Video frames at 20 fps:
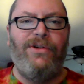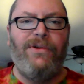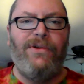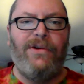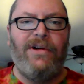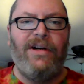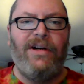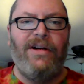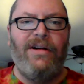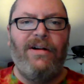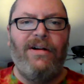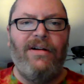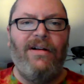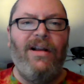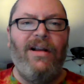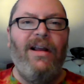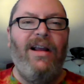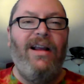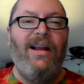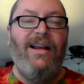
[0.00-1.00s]
Were Here.
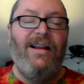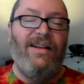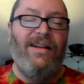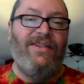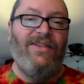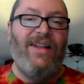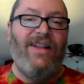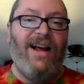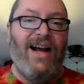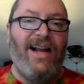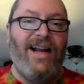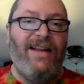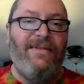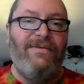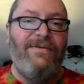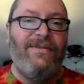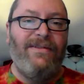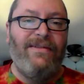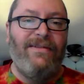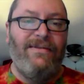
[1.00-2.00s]
It's live,
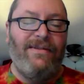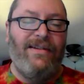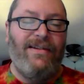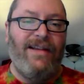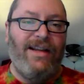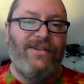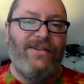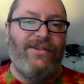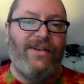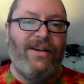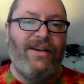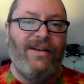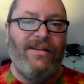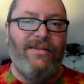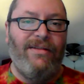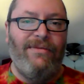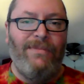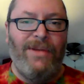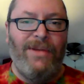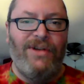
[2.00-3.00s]
as I
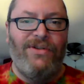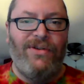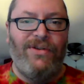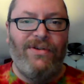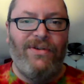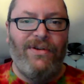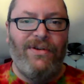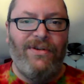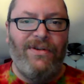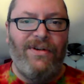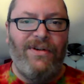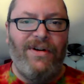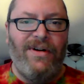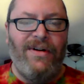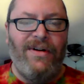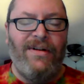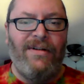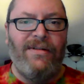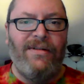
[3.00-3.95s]
mentioned earlier.